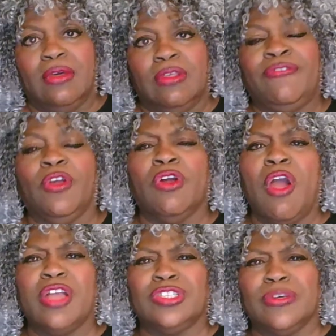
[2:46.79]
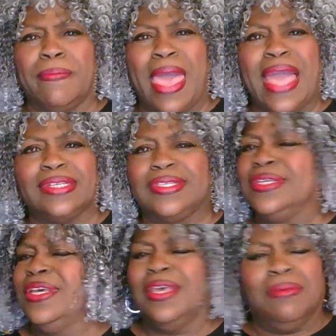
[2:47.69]
If your cards are maxed,
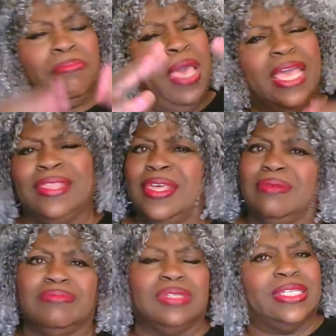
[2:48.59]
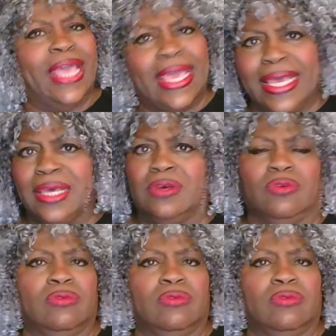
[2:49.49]
pay them down.